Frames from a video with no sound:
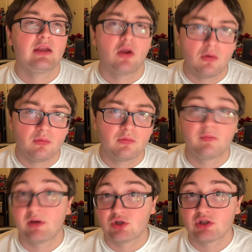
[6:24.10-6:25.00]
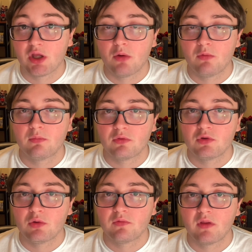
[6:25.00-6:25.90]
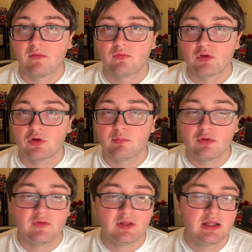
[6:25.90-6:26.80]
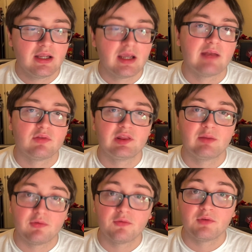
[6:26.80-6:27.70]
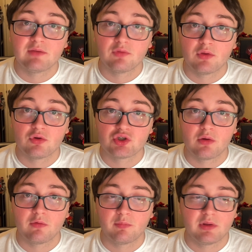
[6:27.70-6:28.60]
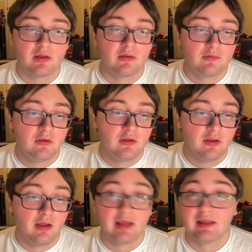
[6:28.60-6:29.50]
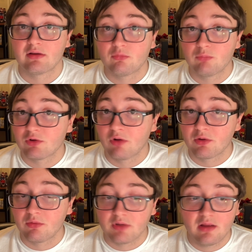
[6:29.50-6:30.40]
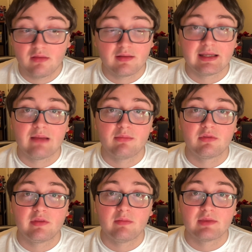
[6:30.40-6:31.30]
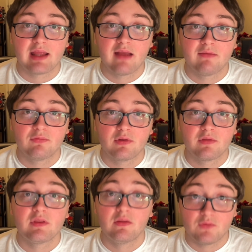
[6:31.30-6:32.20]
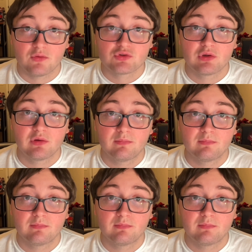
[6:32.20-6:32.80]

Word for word: OOO, especially OOO with the new stuff for the new movie and everything that we still need for those shows because I like what Chronicle does and I can't wait to see what they have for us in the future.